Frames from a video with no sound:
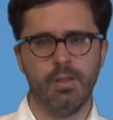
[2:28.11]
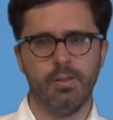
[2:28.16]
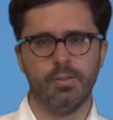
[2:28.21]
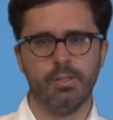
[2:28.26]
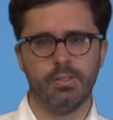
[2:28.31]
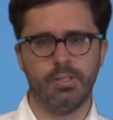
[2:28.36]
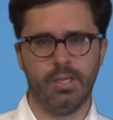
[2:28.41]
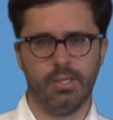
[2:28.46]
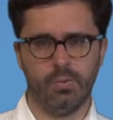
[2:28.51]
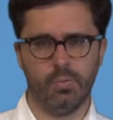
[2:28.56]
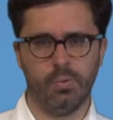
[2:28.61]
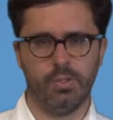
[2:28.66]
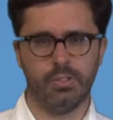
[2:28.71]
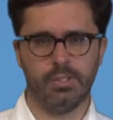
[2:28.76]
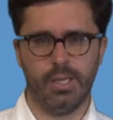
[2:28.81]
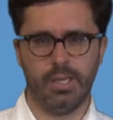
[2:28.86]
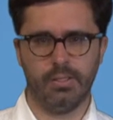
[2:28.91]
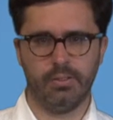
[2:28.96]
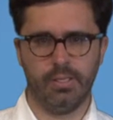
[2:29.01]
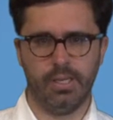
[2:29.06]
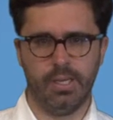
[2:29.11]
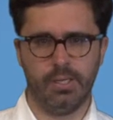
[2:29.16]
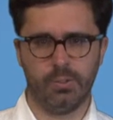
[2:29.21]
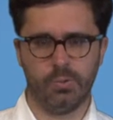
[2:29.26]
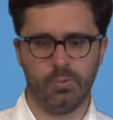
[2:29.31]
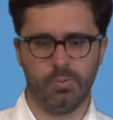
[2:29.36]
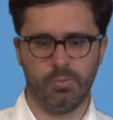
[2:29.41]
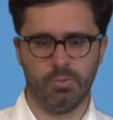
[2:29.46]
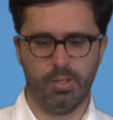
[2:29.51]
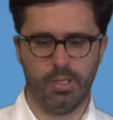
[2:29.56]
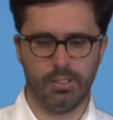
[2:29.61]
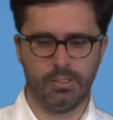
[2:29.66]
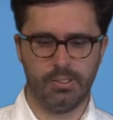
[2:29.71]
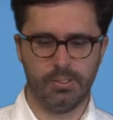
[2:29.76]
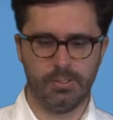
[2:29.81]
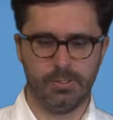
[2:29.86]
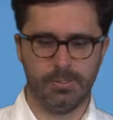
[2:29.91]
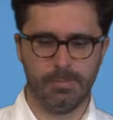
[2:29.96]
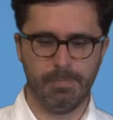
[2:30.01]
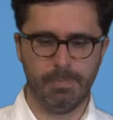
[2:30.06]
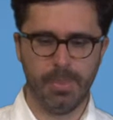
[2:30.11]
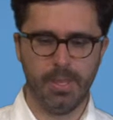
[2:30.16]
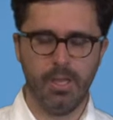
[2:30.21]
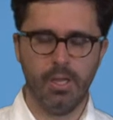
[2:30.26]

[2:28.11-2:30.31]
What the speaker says: The second one is the actual practice.